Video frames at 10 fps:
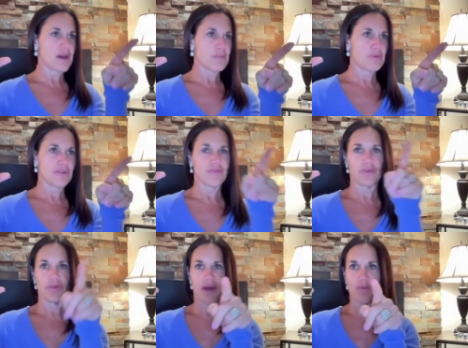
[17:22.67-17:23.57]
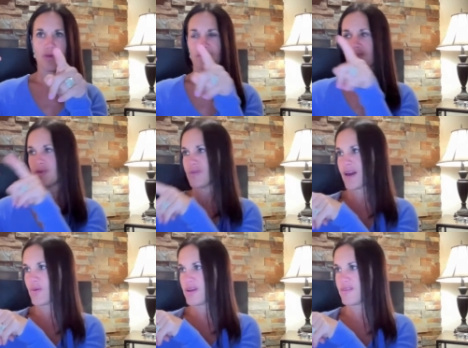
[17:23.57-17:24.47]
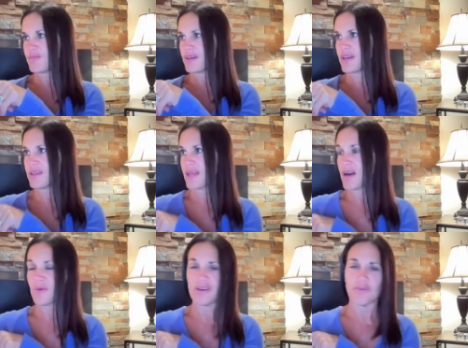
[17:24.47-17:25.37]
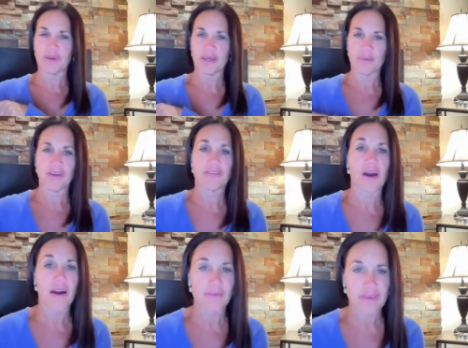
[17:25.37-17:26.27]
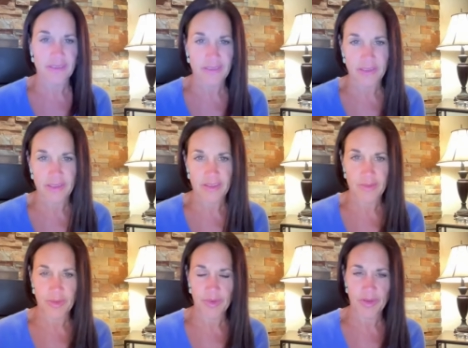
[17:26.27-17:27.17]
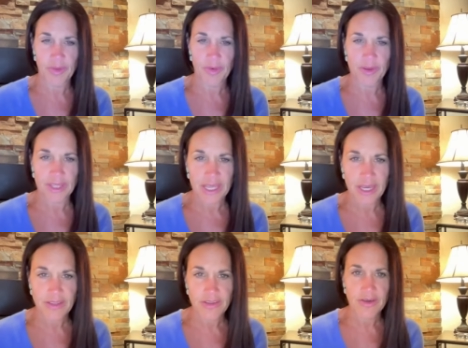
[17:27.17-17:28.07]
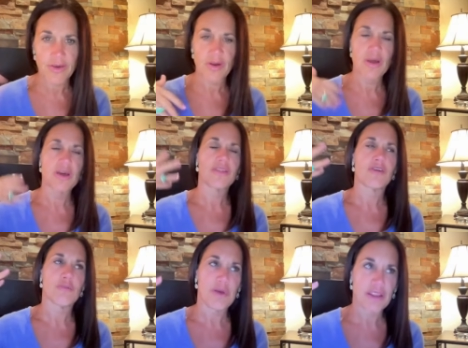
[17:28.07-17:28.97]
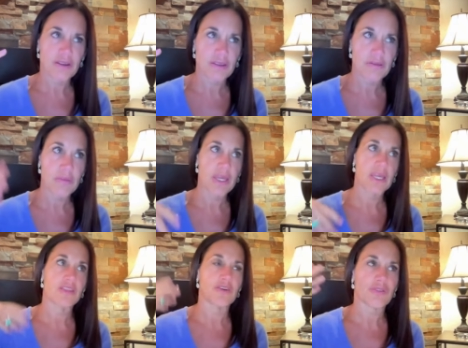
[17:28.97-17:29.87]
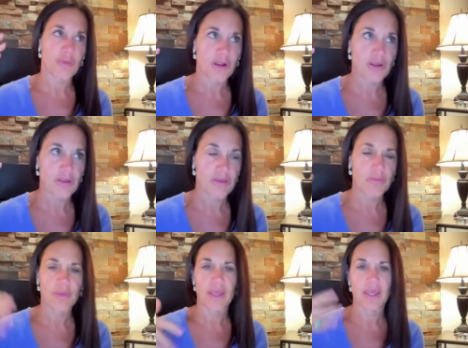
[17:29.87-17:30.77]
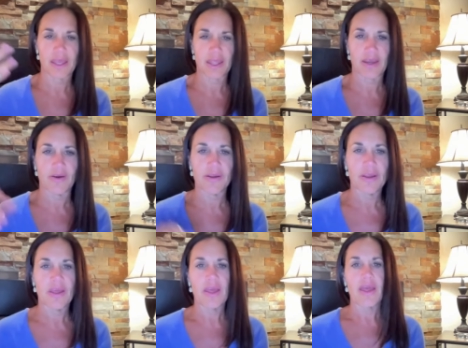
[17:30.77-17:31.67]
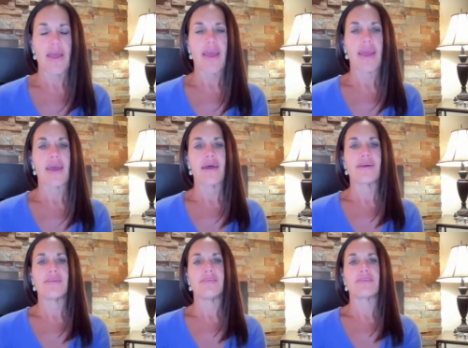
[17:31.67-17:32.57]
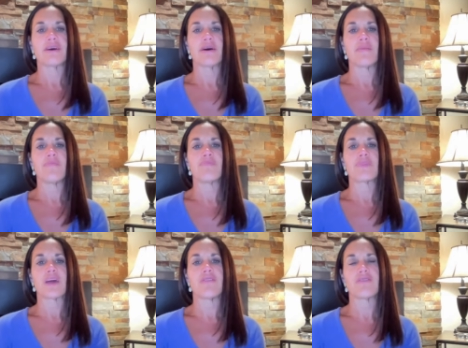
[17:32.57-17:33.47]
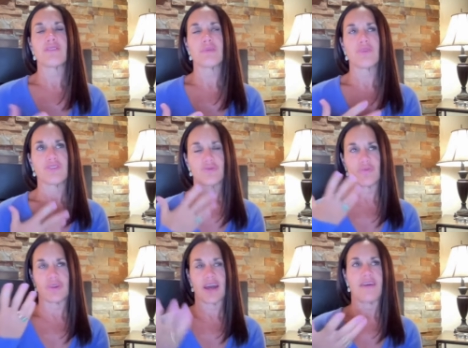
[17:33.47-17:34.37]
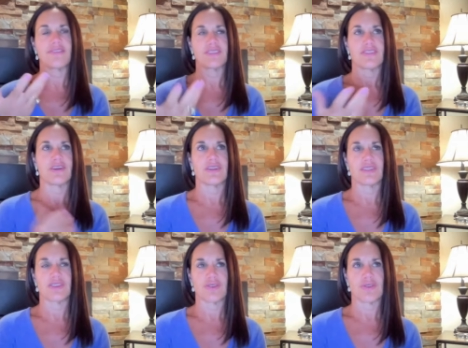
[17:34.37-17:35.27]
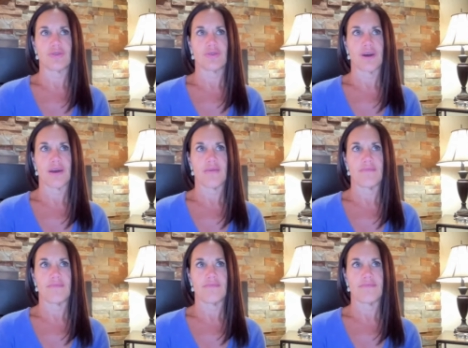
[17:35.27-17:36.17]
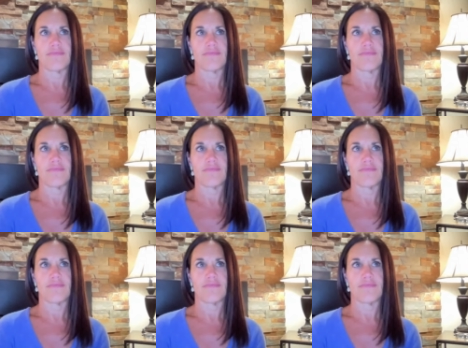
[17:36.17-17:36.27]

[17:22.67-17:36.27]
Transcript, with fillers: that point of view, that point of view, that way of being, that way of being, because obviously these people know more than I do. They're better than me. They're smarter than me, you know? And, um, and so then we, we have to start to, um,